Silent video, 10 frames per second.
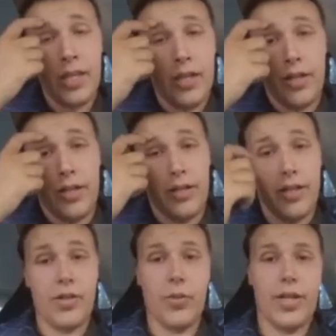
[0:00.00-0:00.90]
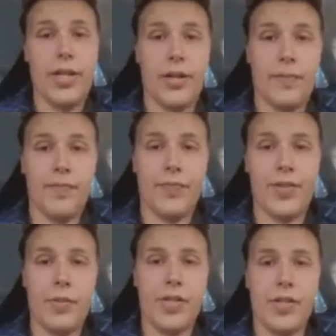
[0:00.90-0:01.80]
In this right here,
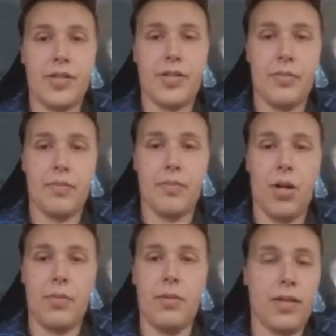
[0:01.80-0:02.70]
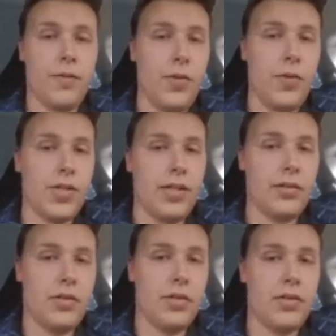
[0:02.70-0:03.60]
this image is probably a bit
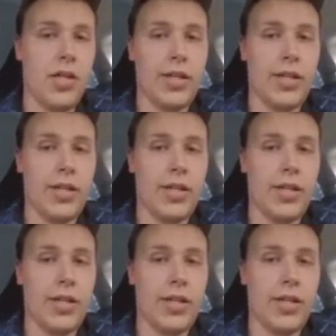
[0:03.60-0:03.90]
confusing to tell what it